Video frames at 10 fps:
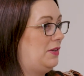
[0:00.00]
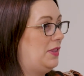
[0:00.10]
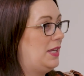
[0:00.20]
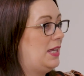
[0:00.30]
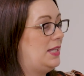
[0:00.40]
So I
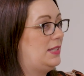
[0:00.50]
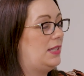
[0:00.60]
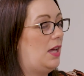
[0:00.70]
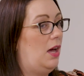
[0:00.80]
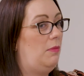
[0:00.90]
think
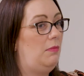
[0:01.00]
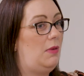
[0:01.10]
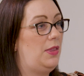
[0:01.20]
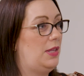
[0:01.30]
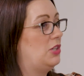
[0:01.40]

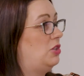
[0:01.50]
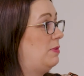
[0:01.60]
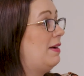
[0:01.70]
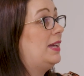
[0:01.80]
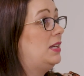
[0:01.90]
I think that should
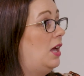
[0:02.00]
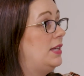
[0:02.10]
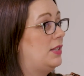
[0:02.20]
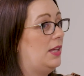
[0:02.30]
be recognised.